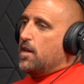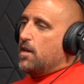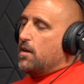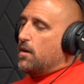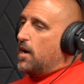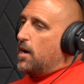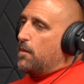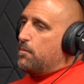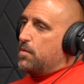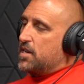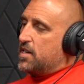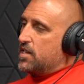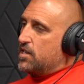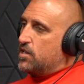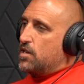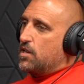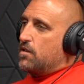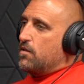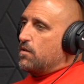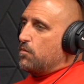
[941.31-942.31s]
Sure. But
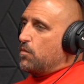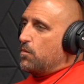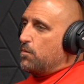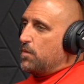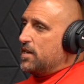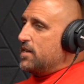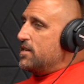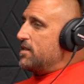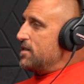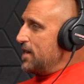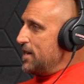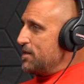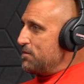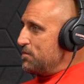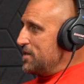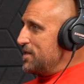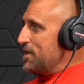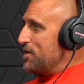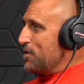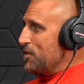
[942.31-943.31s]
considering as we
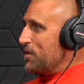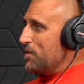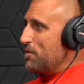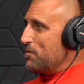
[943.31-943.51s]
said earlier,